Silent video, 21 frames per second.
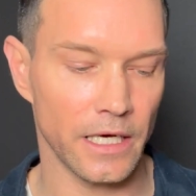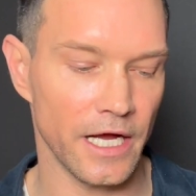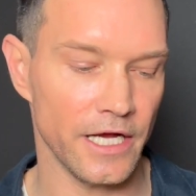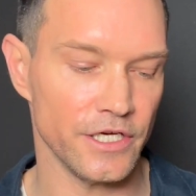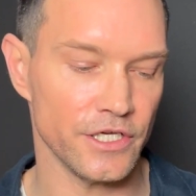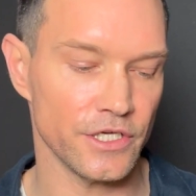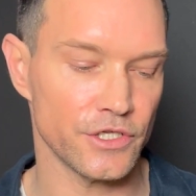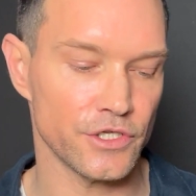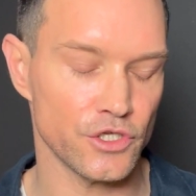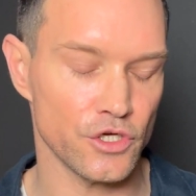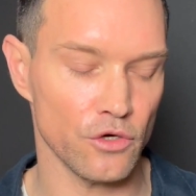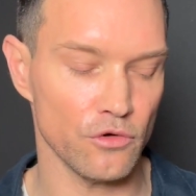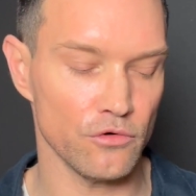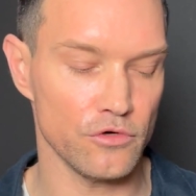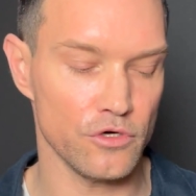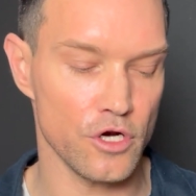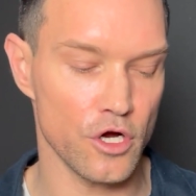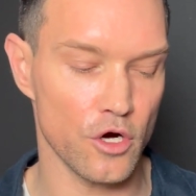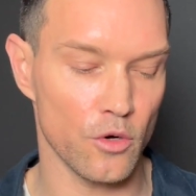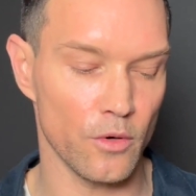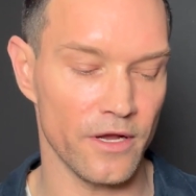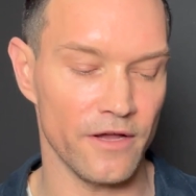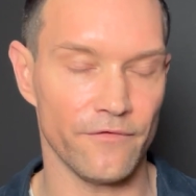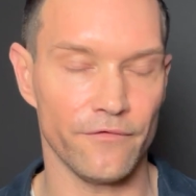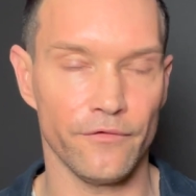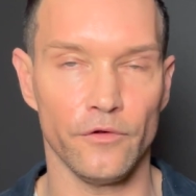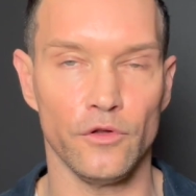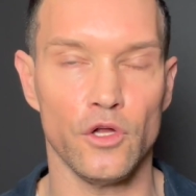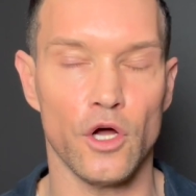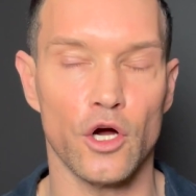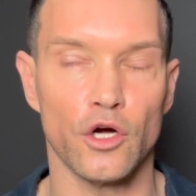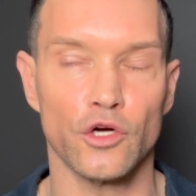I just don't know if
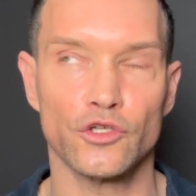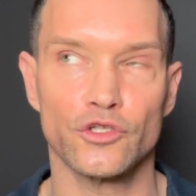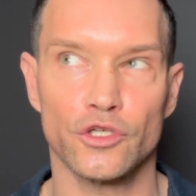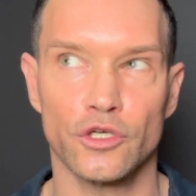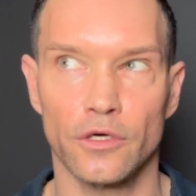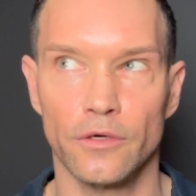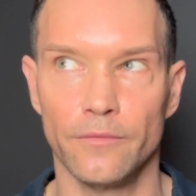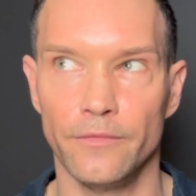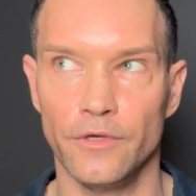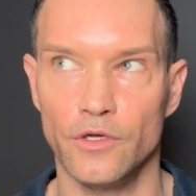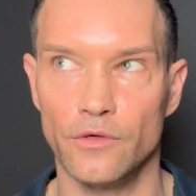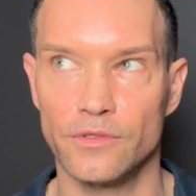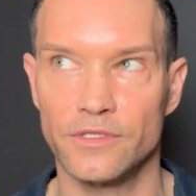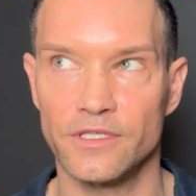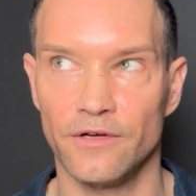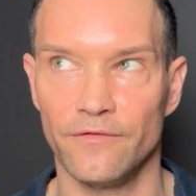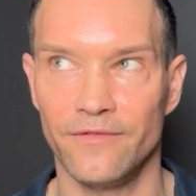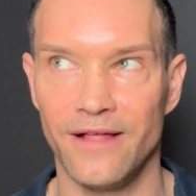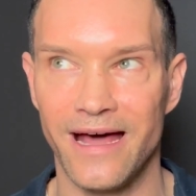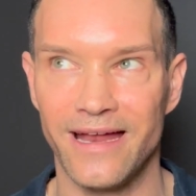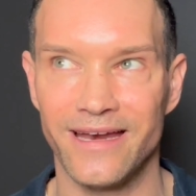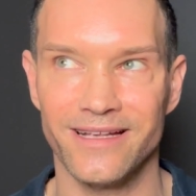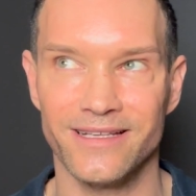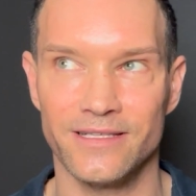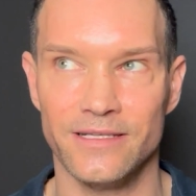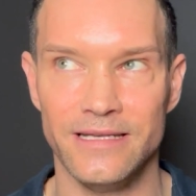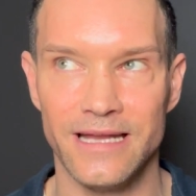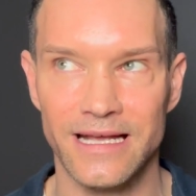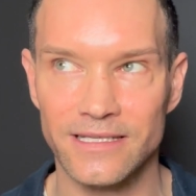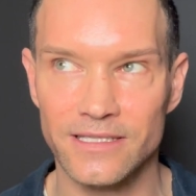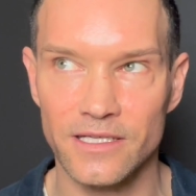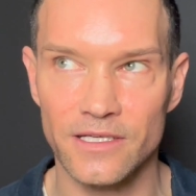long-term use of that is
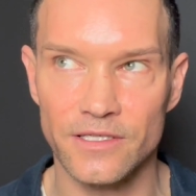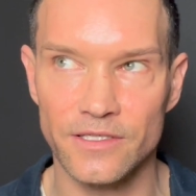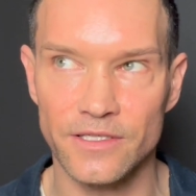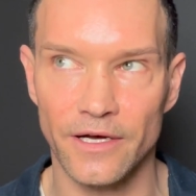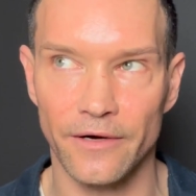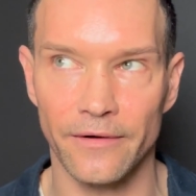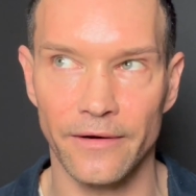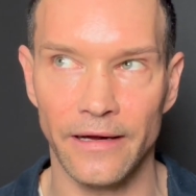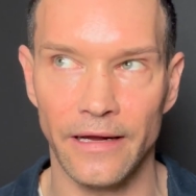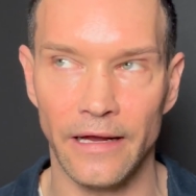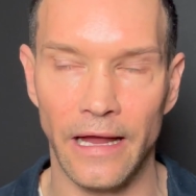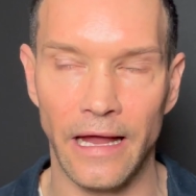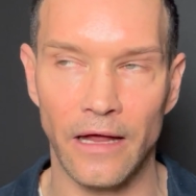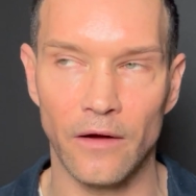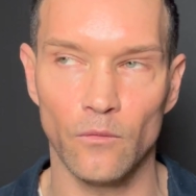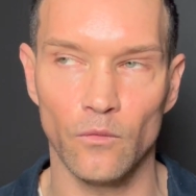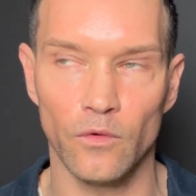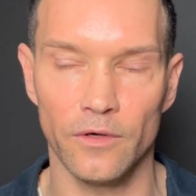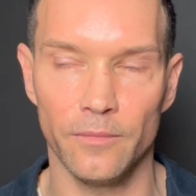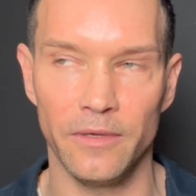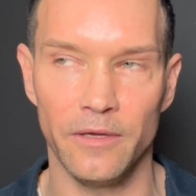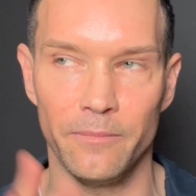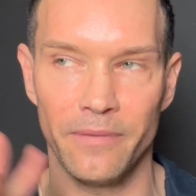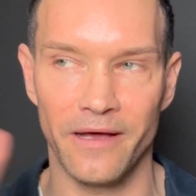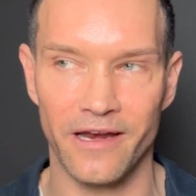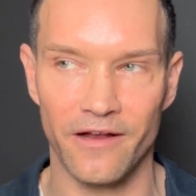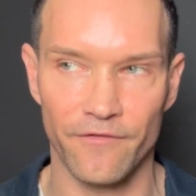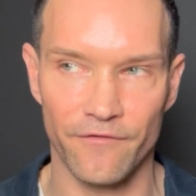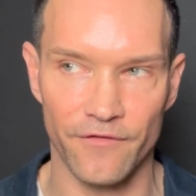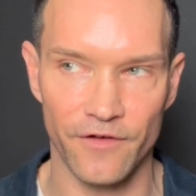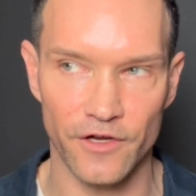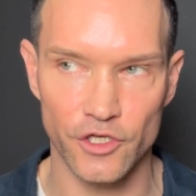necessary and would be
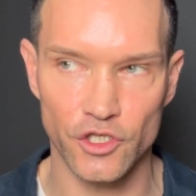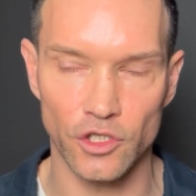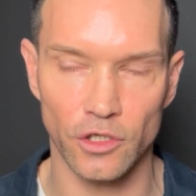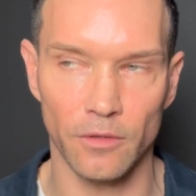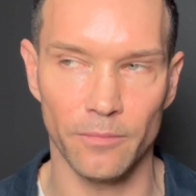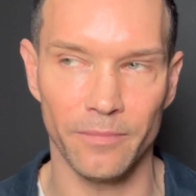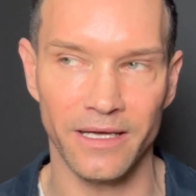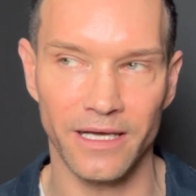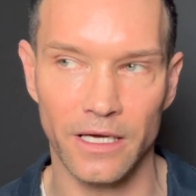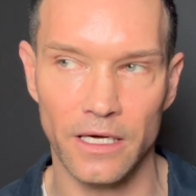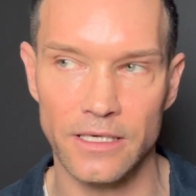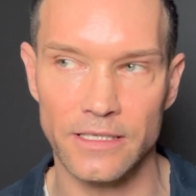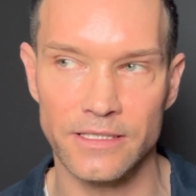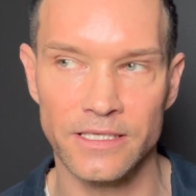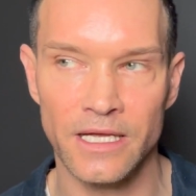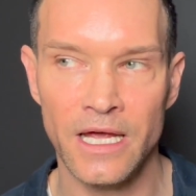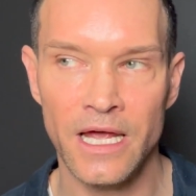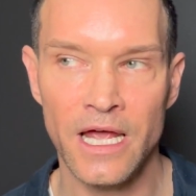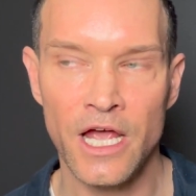beneficial, because